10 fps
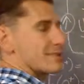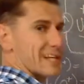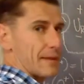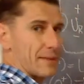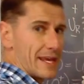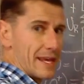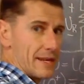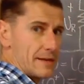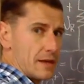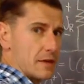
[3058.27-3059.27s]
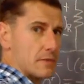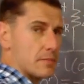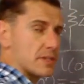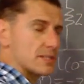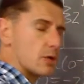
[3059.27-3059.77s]
coming in
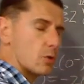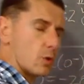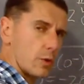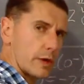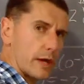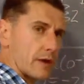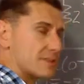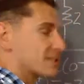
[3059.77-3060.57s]
must equal all the currents